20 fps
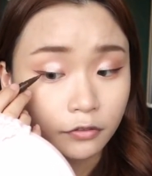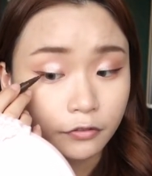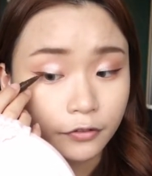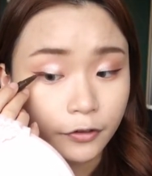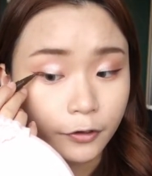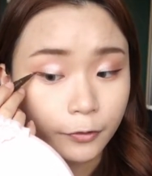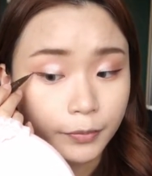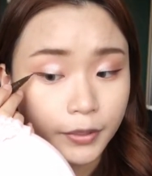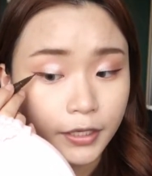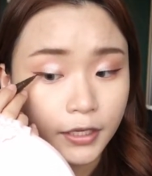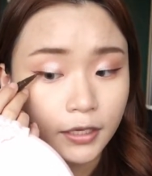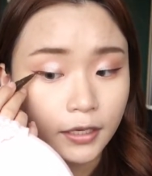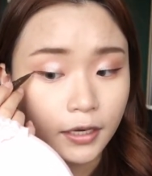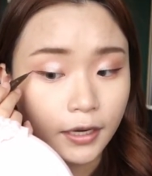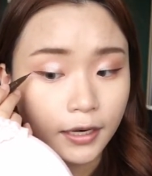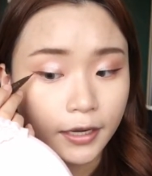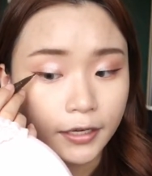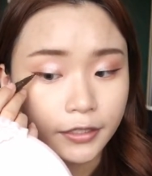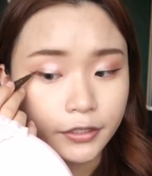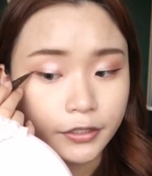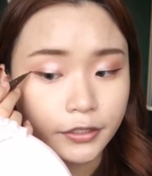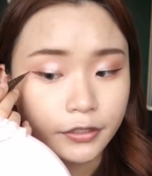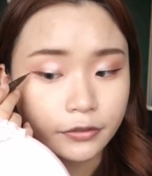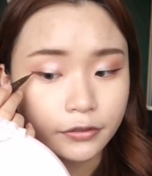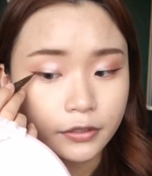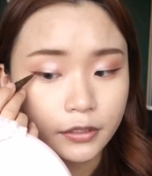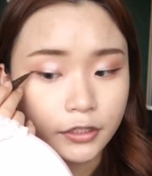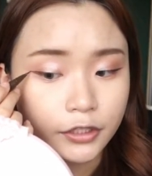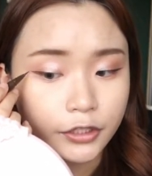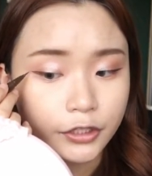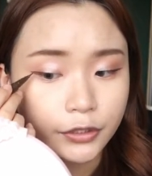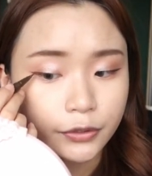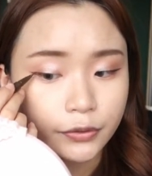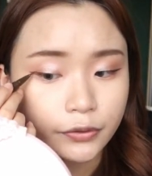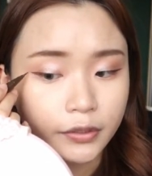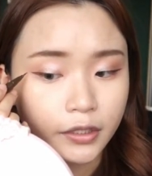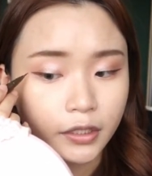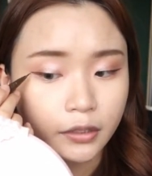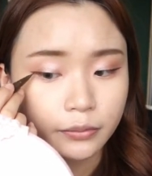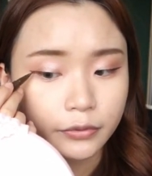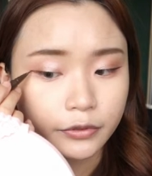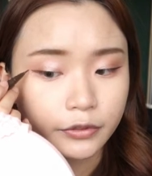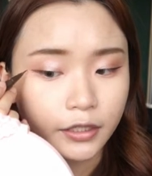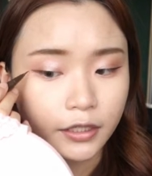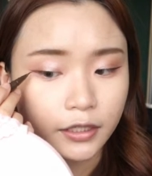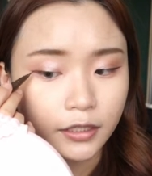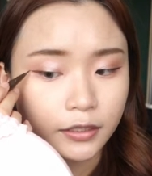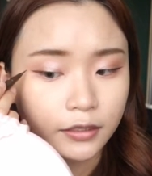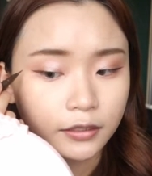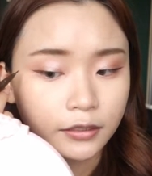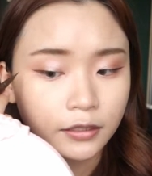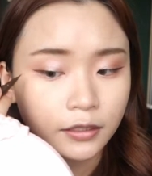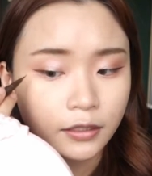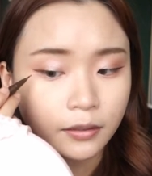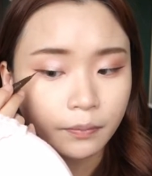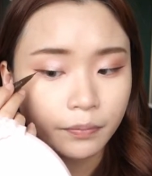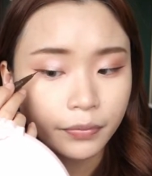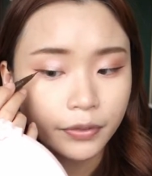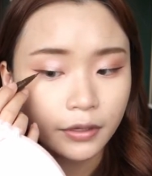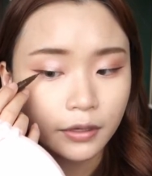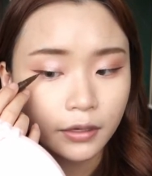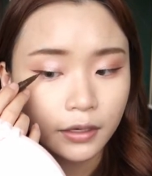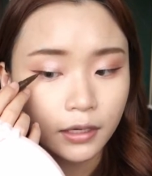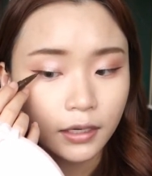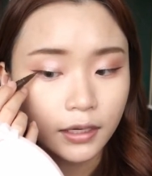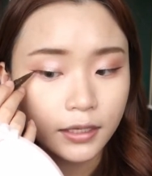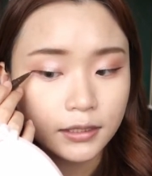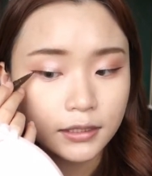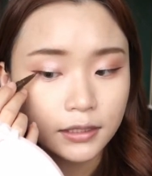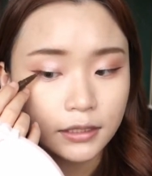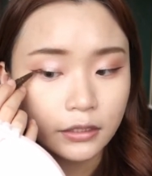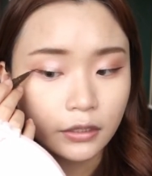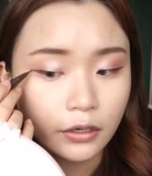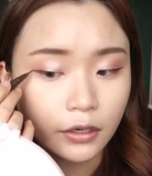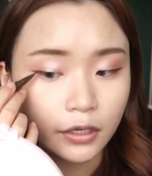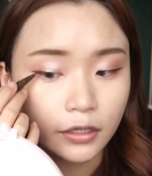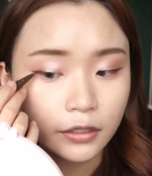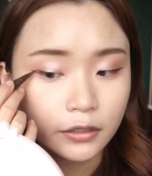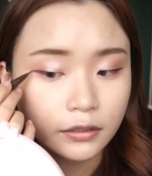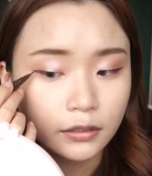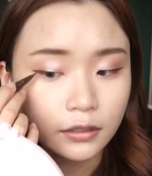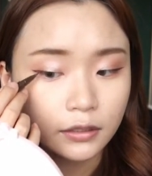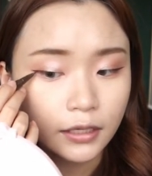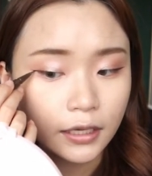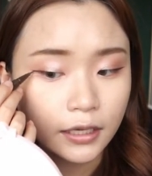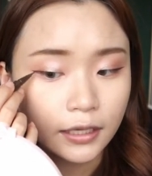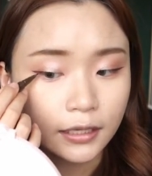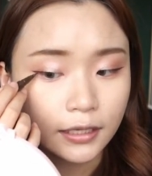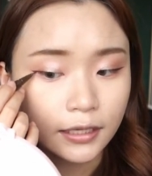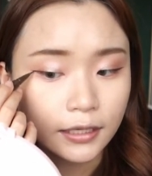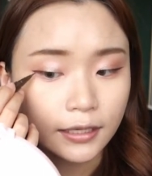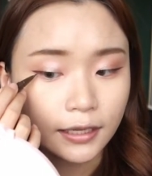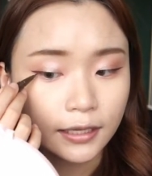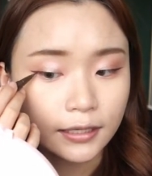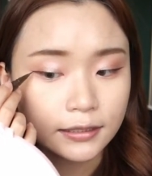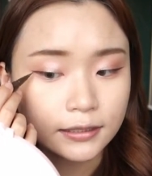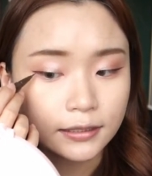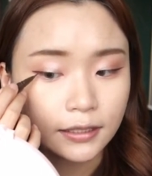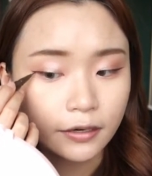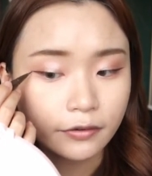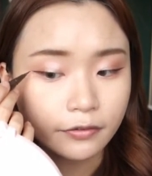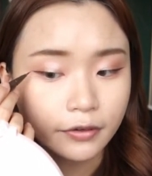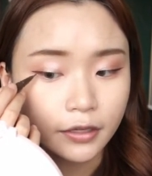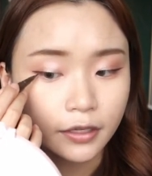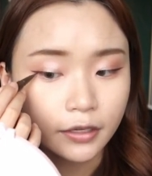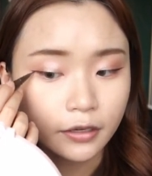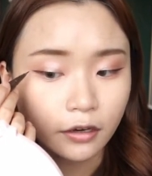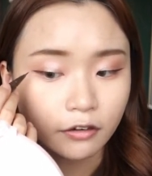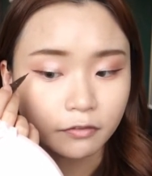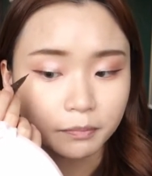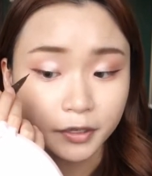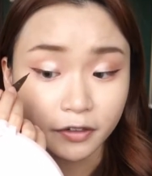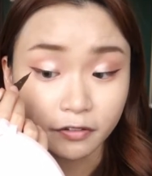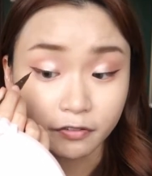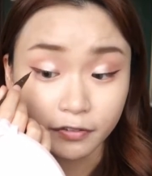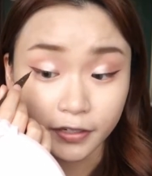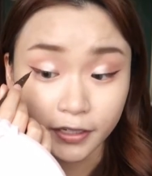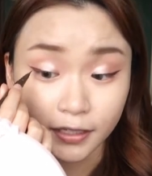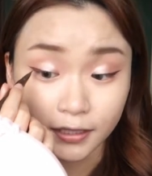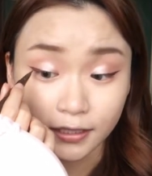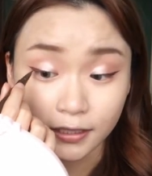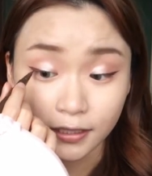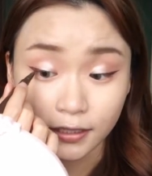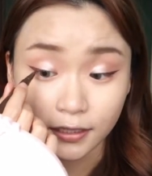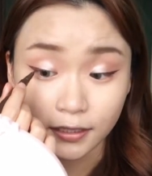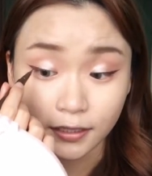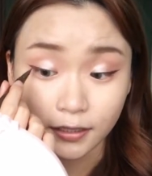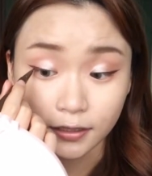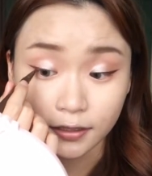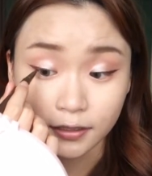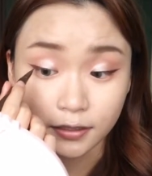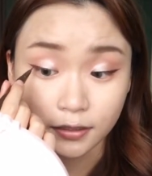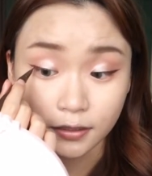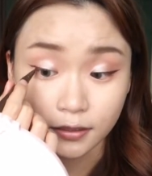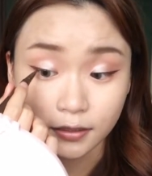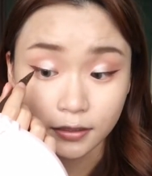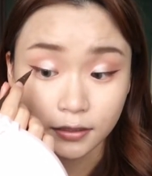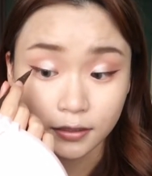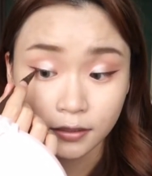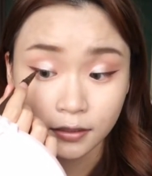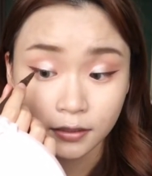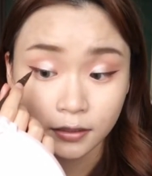For me, I like to use the Shu Uemura cleansing oil, and that gets everything off my face in an instant.